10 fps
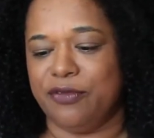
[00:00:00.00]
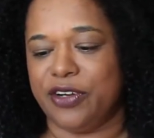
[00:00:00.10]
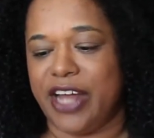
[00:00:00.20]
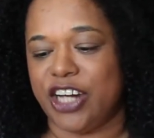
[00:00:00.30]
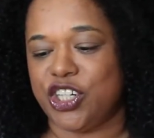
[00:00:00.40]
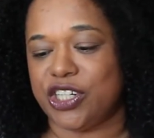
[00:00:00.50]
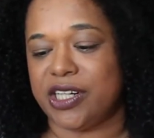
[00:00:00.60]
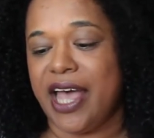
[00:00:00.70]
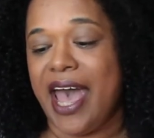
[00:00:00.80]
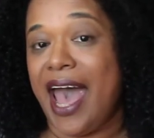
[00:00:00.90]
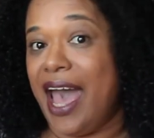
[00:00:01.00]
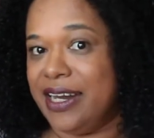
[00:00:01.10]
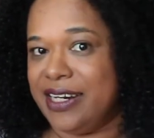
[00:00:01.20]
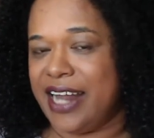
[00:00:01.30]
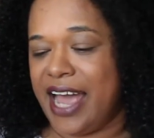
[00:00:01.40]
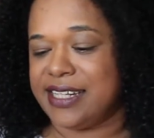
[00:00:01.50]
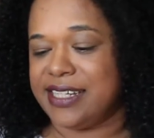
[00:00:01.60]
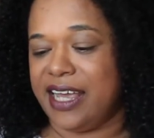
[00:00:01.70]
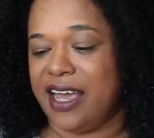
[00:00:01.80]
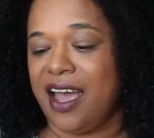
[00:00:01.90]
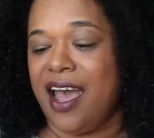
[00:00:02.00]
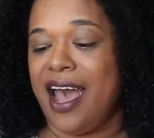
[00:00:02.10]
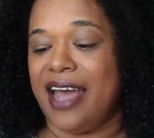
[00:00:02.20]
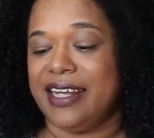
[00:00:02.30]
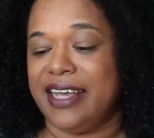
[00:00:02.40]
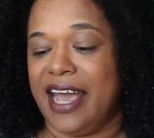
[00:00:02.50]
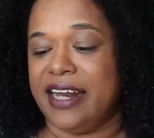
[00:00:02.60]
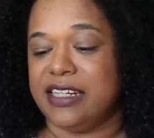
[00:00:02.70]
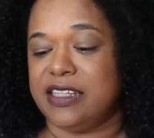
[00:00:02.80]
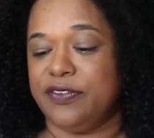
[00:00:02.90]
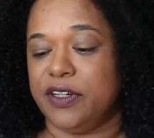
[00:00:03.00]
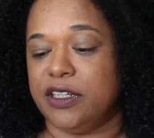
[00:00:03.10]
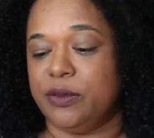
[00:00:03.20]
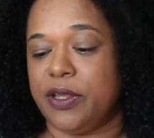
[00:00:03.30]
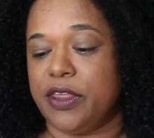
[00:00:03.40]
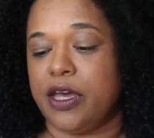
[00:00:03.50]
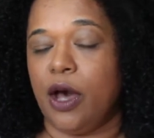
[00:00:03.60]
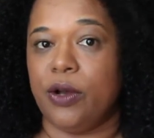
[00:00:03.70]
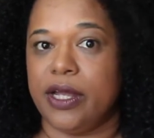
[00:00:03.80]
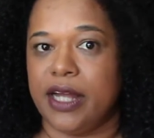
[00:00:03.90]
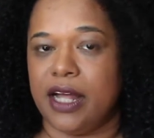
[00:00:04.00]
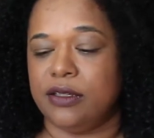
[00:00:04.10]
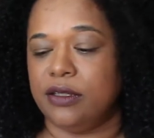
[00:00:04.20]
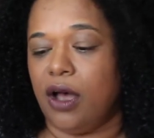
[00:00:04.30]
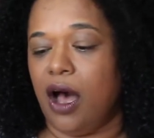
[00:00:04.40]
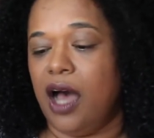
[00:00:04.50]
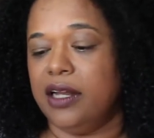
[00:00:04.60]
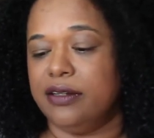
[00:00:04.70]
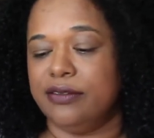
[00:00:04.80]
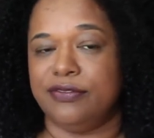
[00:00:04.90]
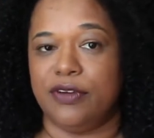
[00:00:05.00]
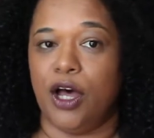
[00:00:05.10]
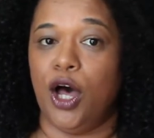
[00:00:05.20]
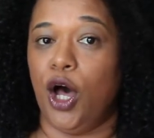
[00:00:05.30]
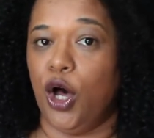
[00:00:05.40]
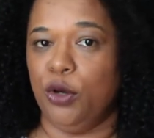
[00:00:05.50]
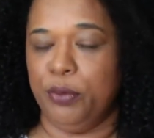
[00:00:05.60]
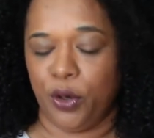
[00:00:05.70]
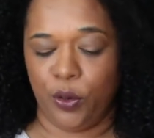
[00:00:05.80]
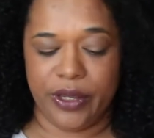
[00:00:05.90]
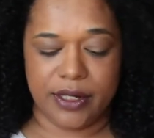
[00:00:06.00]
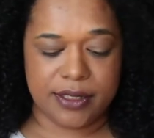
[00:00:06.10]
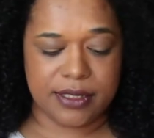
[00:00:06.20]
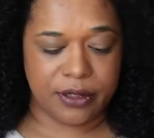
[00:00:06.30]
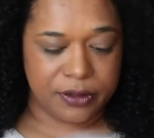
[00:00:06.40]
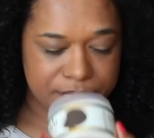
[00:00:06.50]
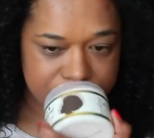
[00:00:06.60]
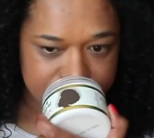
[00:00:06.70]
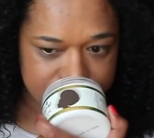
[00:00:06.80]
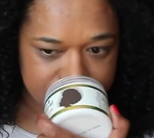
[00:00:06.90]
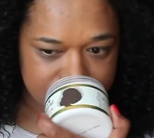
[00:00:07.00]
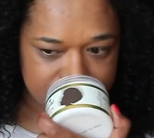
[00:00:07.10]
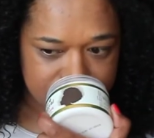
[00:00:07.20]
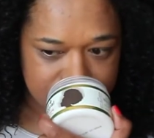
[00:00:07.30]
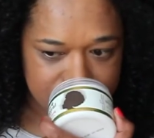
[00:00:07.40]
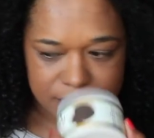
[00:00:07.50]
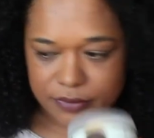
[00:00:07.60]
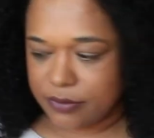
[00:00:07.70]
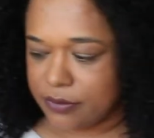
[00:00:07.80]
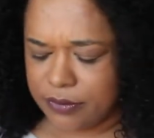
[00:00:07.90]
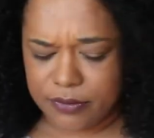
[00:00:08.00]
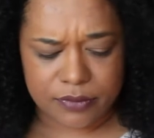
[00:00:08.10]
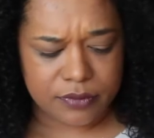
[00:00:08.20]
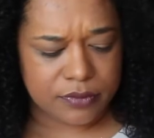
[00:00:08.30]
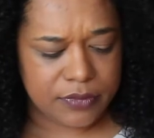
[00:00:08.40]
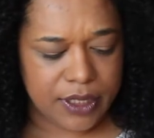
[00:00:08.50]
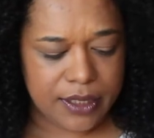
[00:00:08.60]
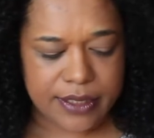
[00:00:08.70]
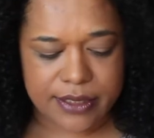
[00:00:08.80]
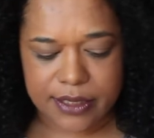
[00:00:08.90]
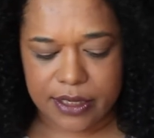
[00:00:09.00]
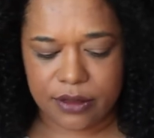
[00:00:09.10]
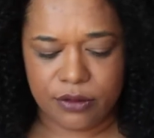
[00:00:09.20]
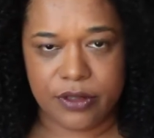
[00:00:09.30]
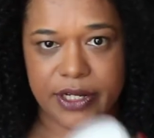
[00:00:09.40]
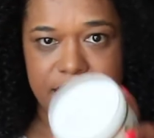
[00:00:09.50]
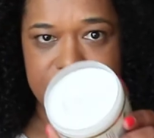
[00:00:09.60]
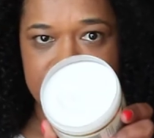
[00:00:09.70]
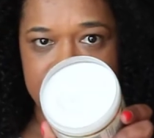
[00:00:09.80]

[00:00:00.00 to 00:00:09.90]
natural and relaxed hair. And again, it's filled with coconut, olive, jojoba oil. So let's see. Oh, look at it.